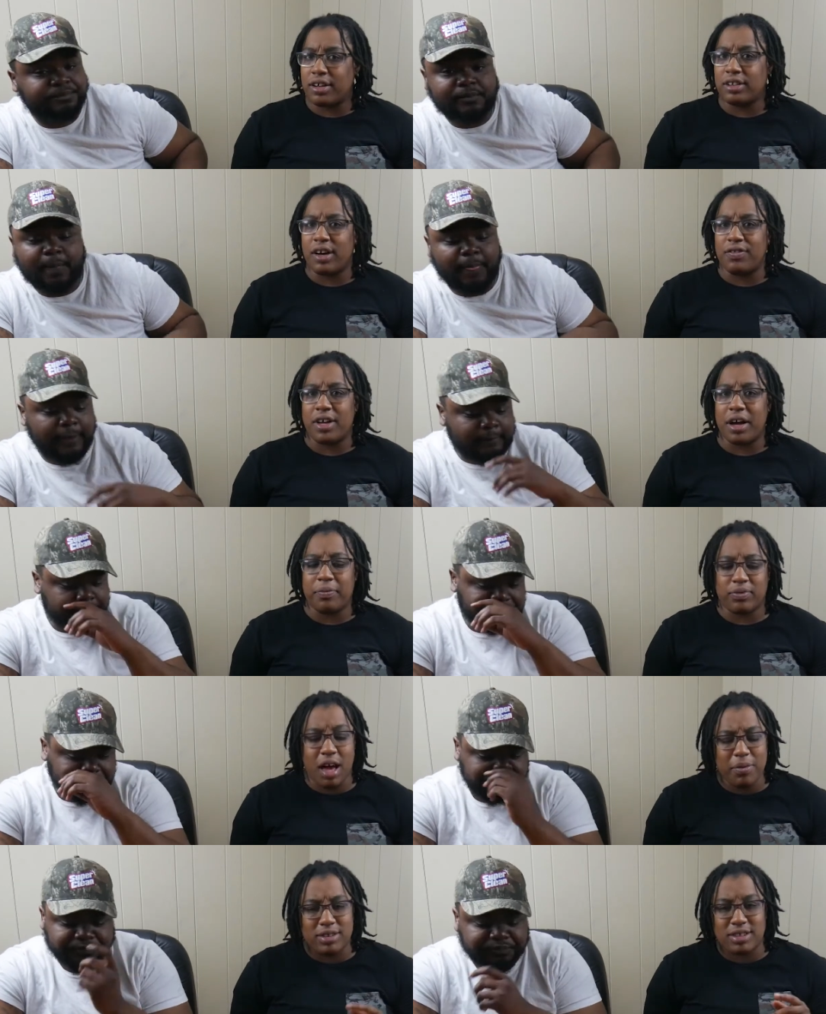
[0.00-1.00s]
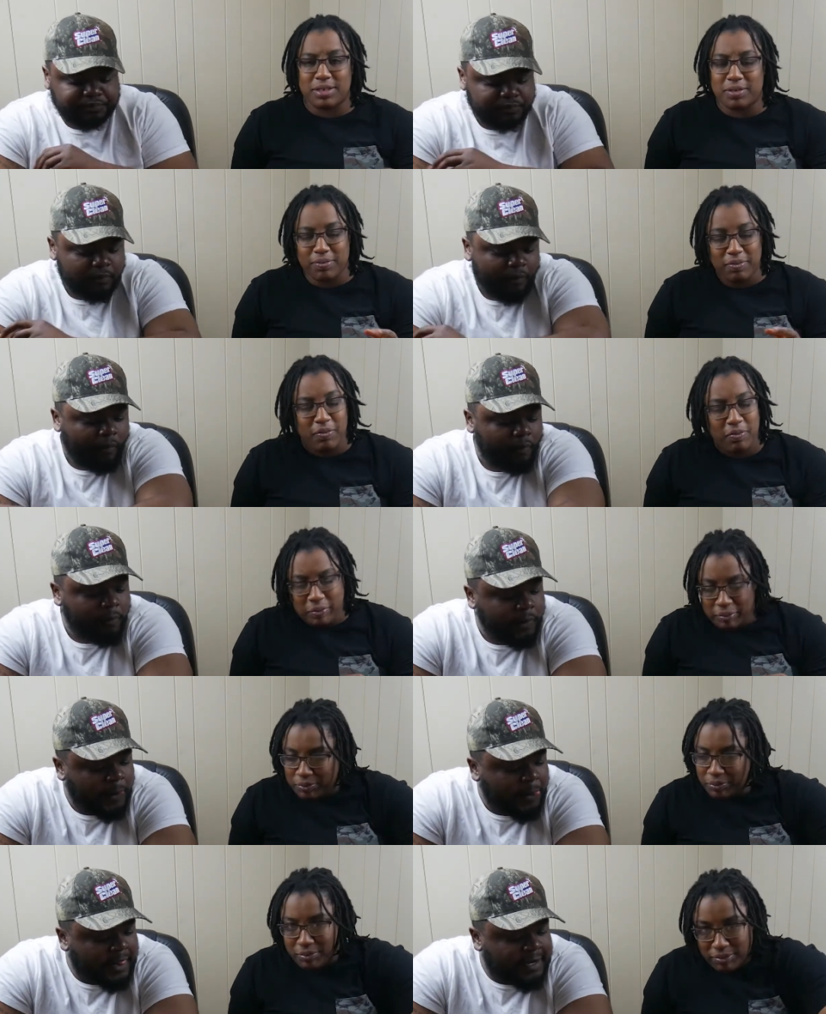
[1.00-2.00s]
Speaker 1: love that. that was
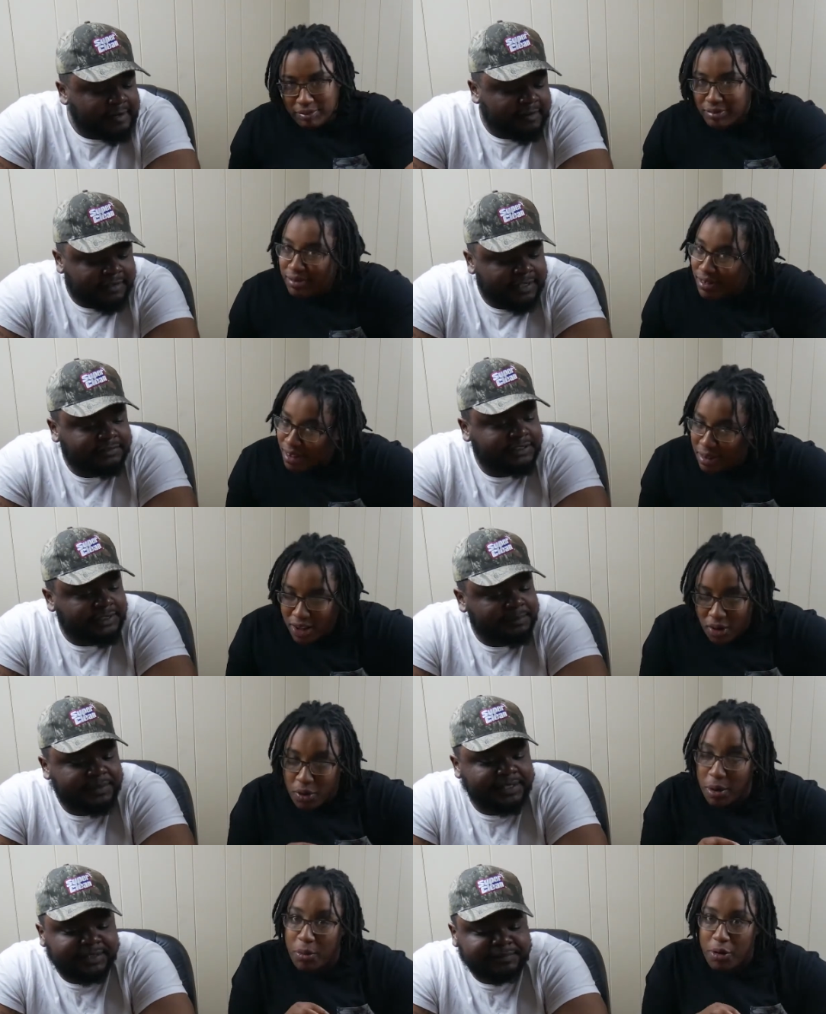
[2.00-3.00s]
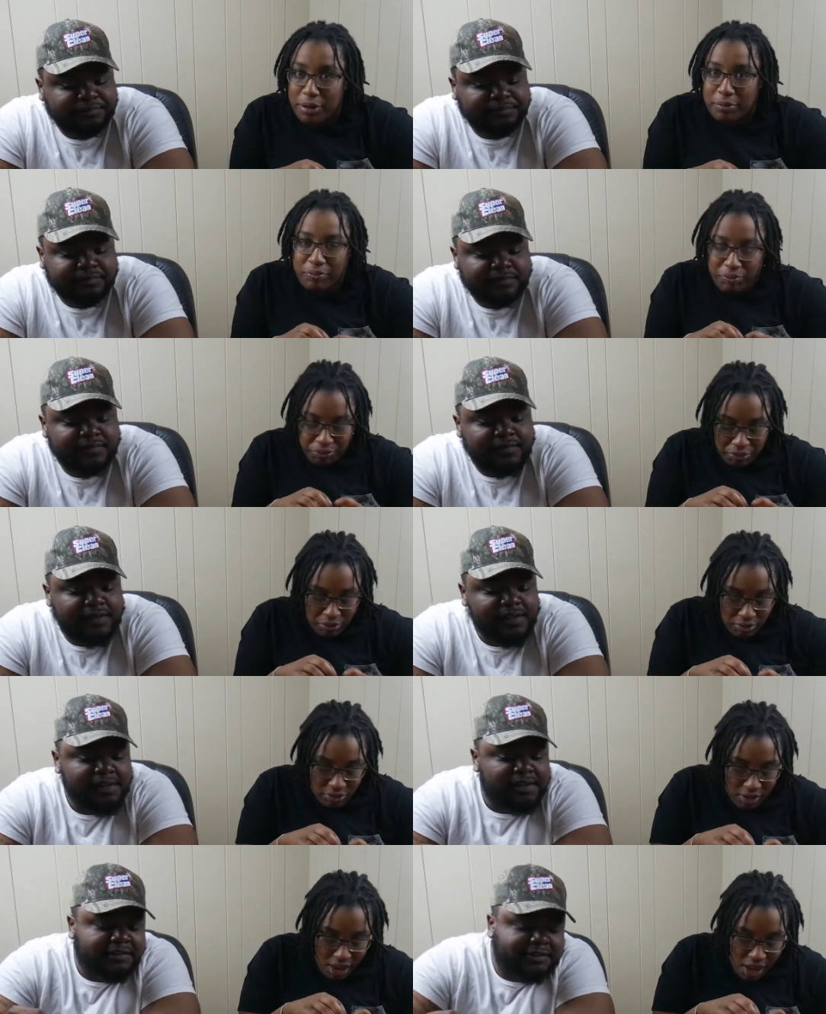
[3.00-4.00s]
Okay, it was a good pick.
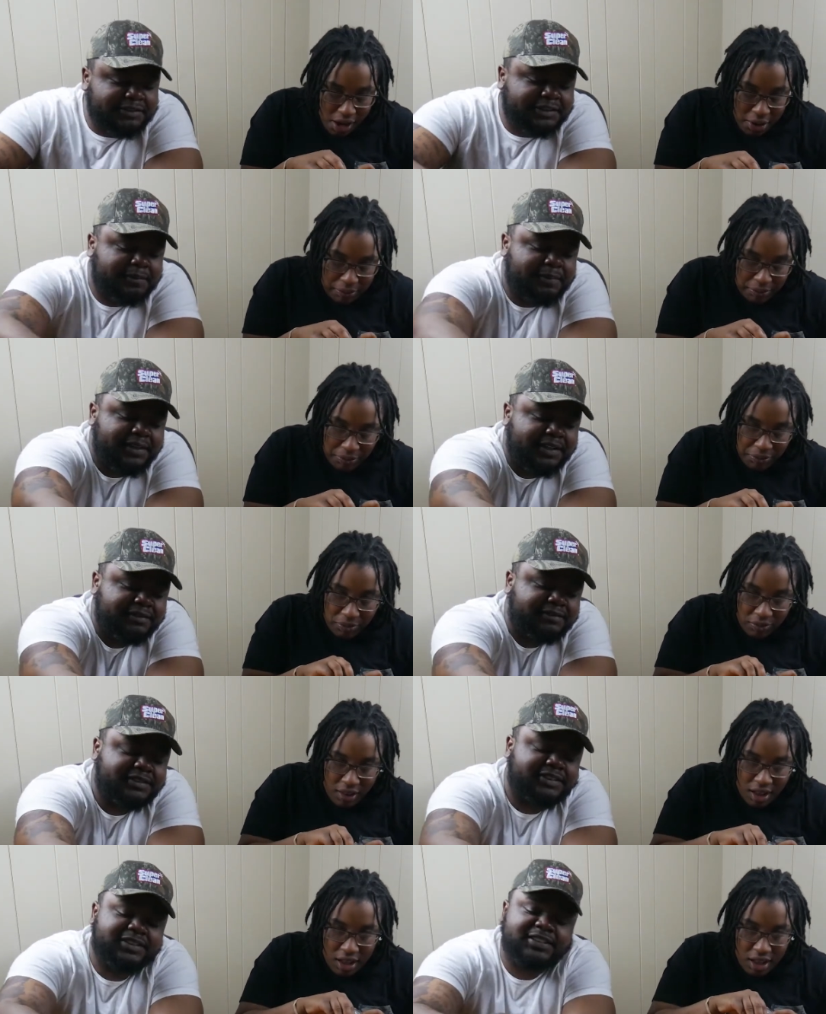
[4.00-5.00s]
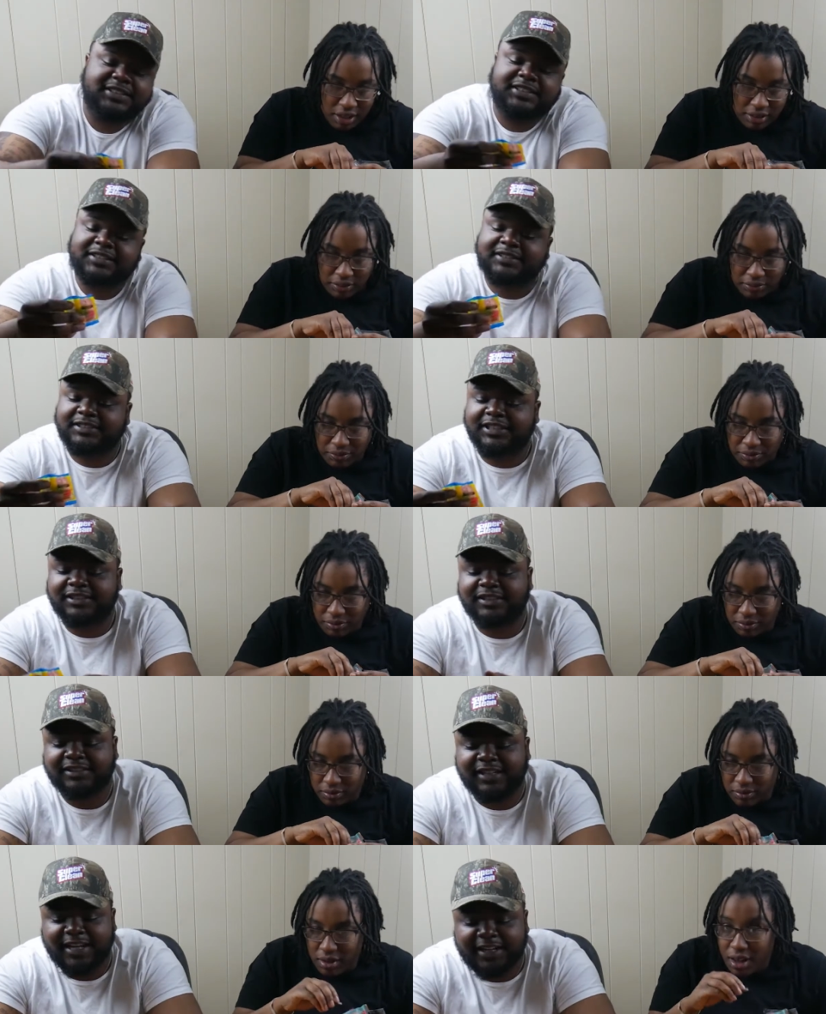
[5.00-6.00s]
Speaker 2: It's a good pick. It's just, these
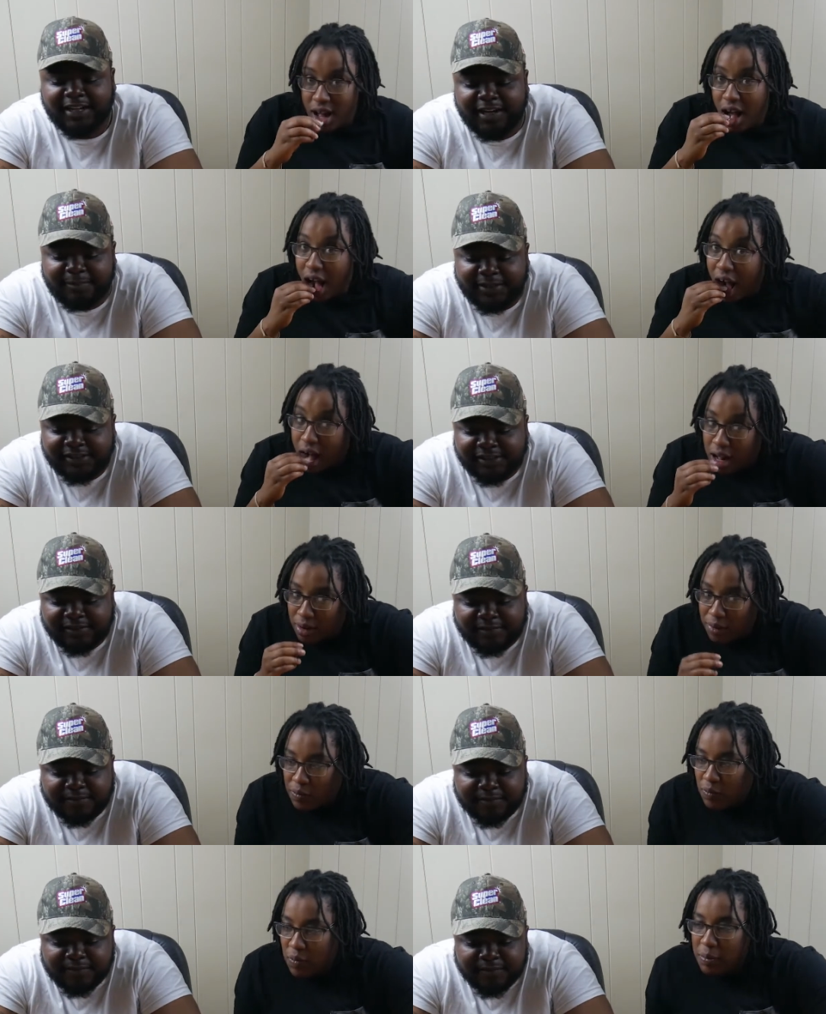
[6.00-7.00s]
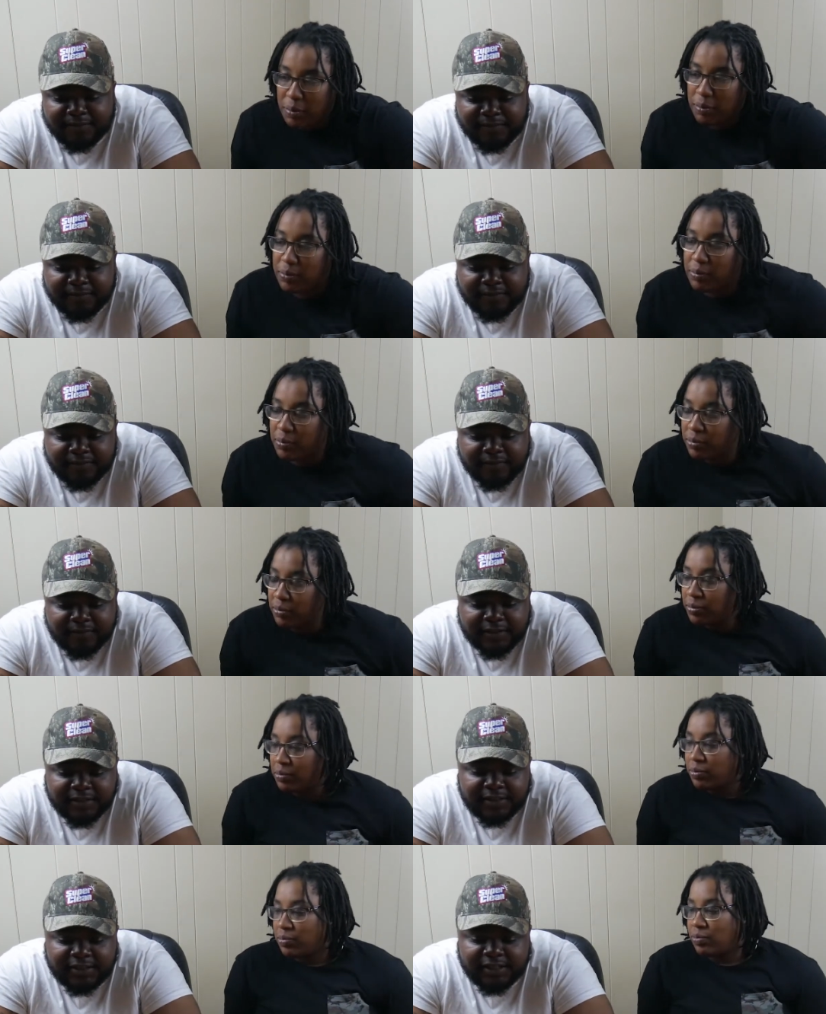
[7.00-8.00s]
are like gummies.
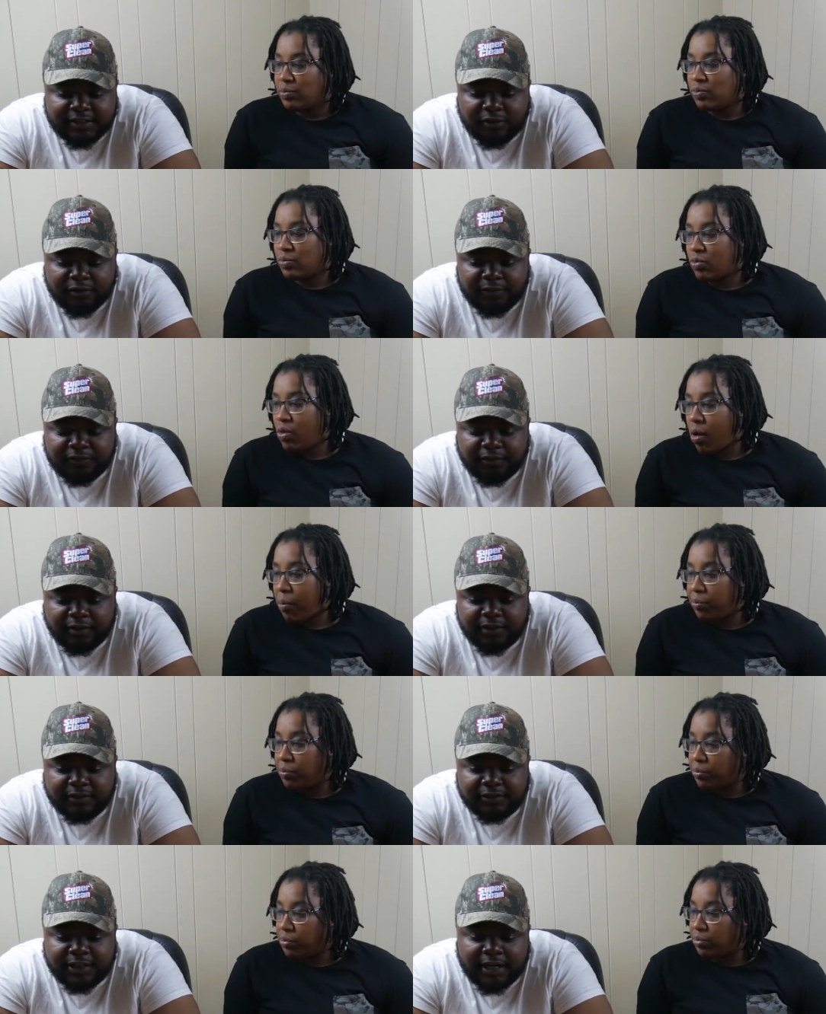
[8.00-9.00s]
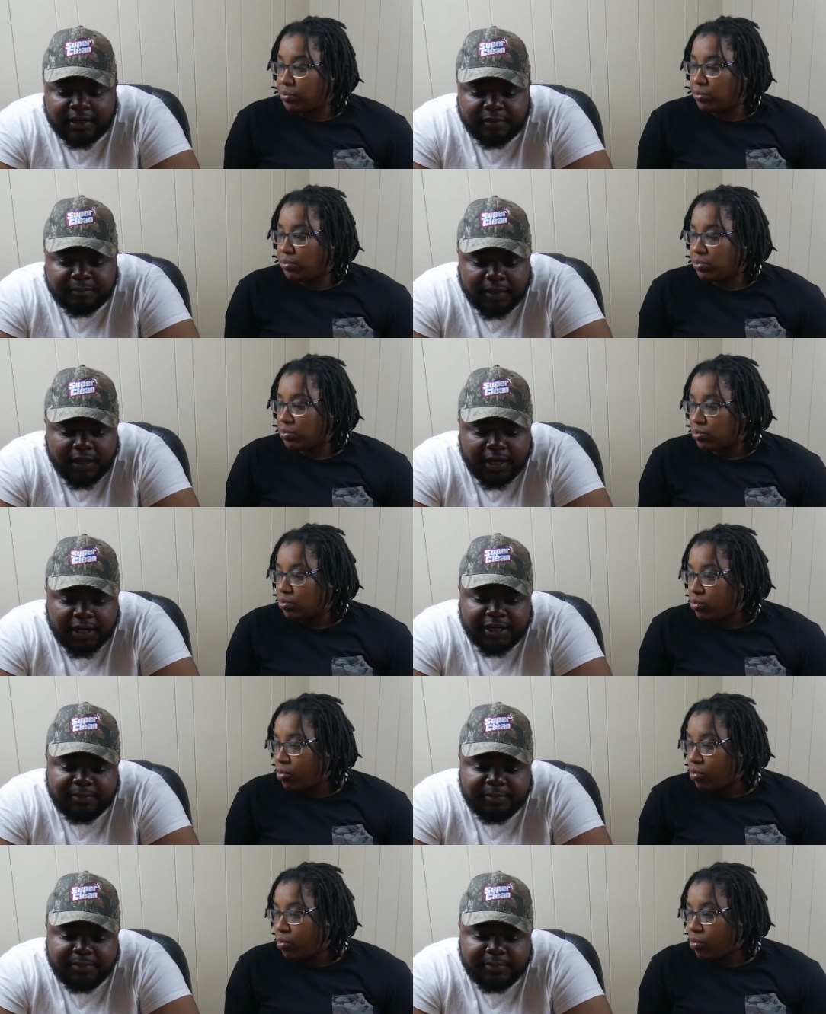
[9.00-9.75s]
It says on the front of it got a, a honey